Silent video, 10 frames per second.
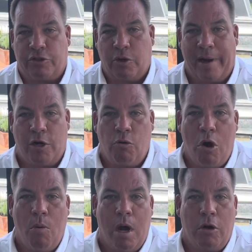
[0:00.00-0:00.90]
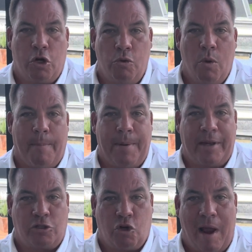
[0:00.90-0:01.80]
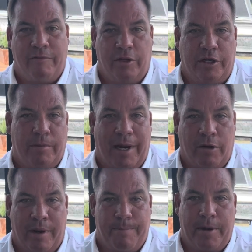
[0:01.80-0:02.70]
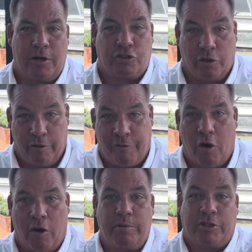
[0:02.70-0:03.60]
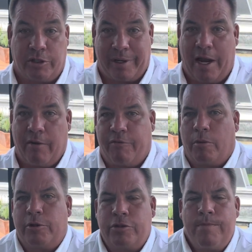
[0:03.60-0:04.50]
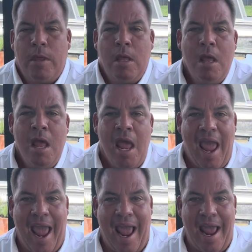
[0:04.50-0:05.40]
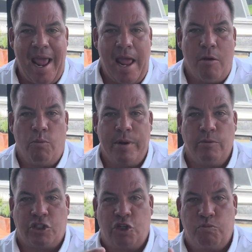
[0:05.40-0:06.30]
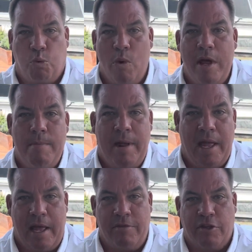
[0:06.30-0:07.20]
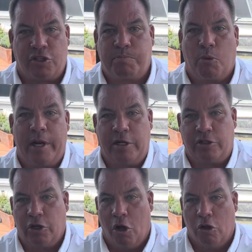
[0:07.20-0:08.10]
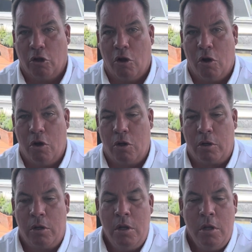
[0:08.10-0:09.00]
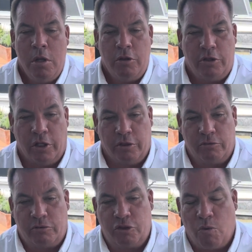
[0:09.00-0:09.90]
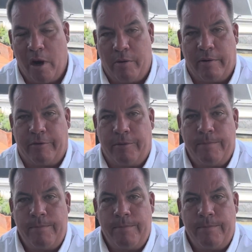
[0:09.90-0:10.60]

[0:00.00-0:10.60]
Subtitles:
So I grew up at traveling to my grandparents on the farm because they were cattle farmers, and we would swim in the springs along the Suwannee River,